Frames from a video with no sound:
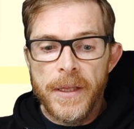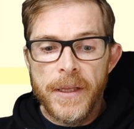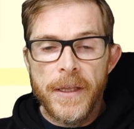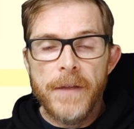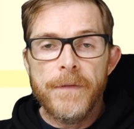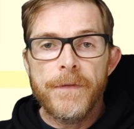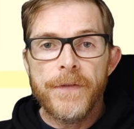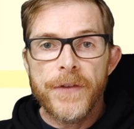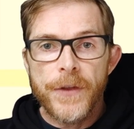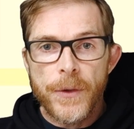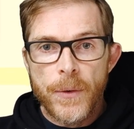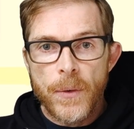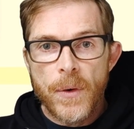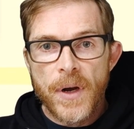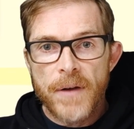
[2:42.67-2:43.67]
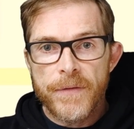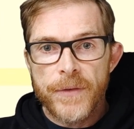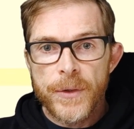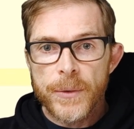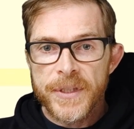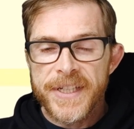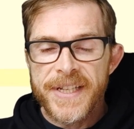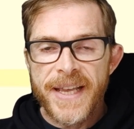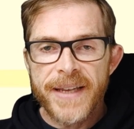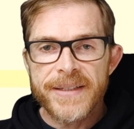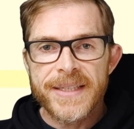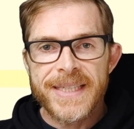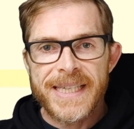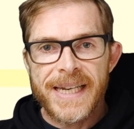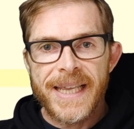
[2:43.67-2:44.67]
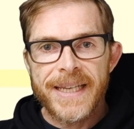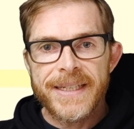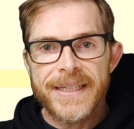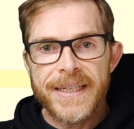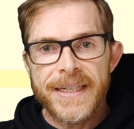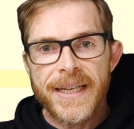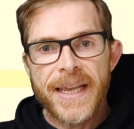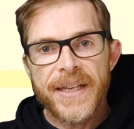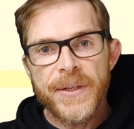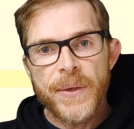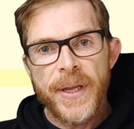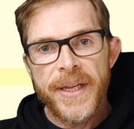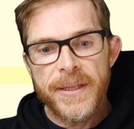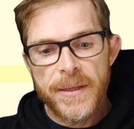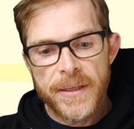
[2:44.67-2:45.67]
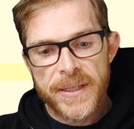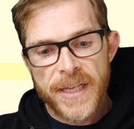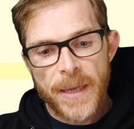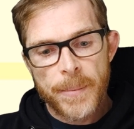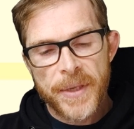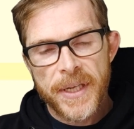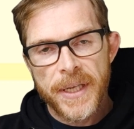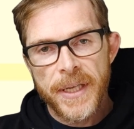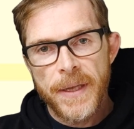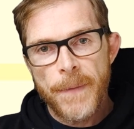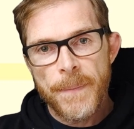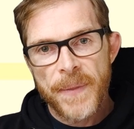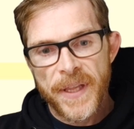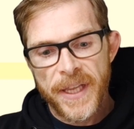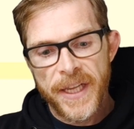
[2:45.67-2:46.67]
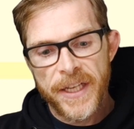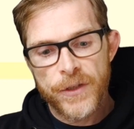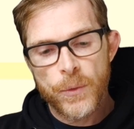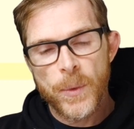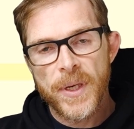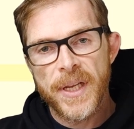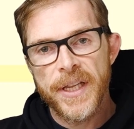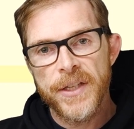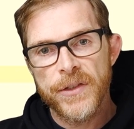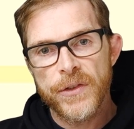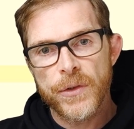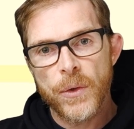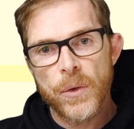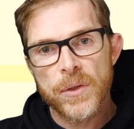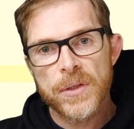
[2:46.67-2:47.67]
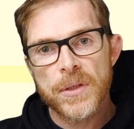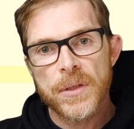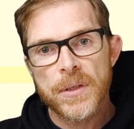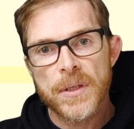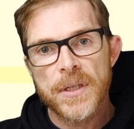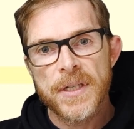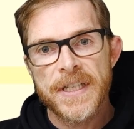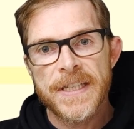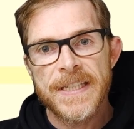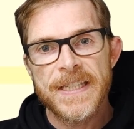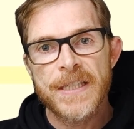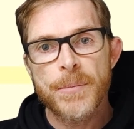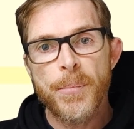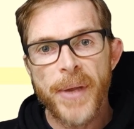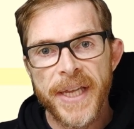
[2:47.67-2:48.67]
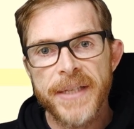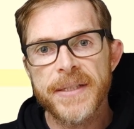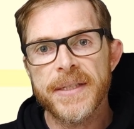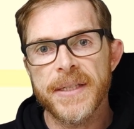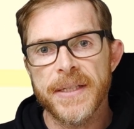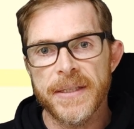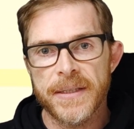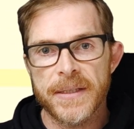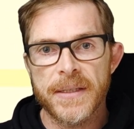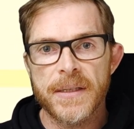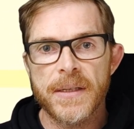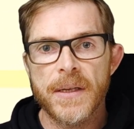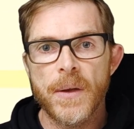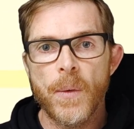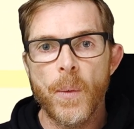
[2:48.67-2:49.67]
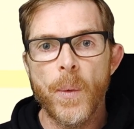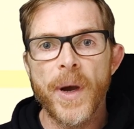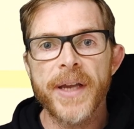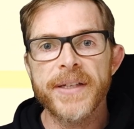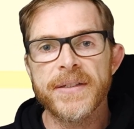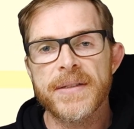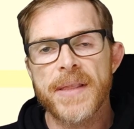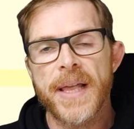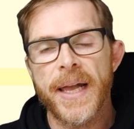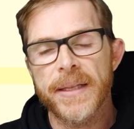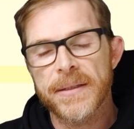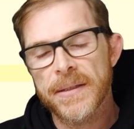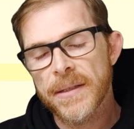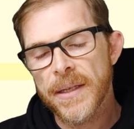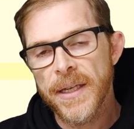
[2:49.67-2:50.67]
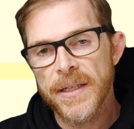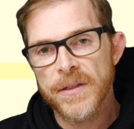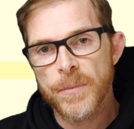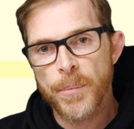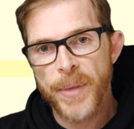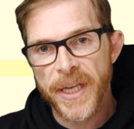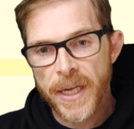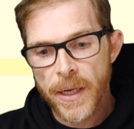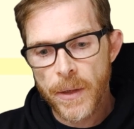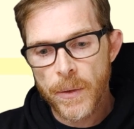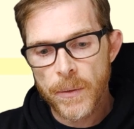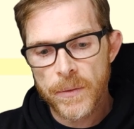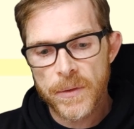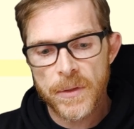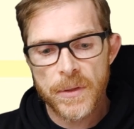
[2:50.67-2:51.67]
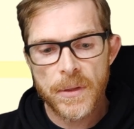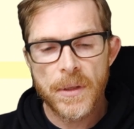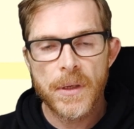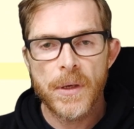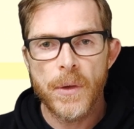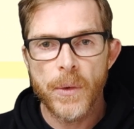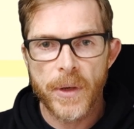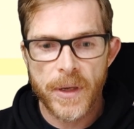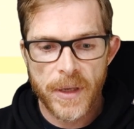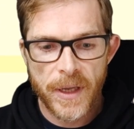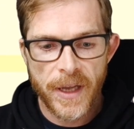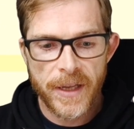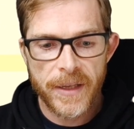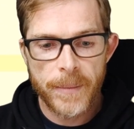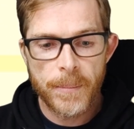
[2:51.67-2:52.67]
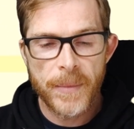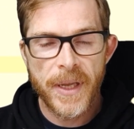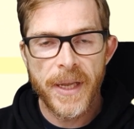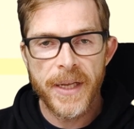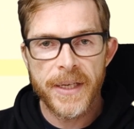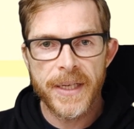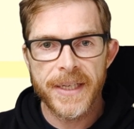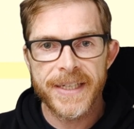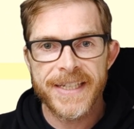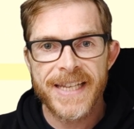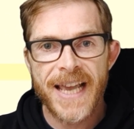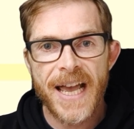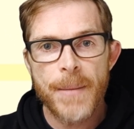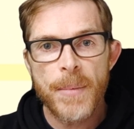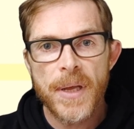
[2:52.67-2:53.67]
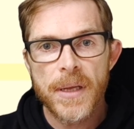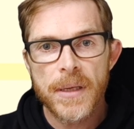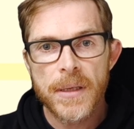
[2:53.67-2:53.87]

If you have no text selected and you hit the tab key, it will insert spaces. Why is that? It's because, look, I'm hitting tab.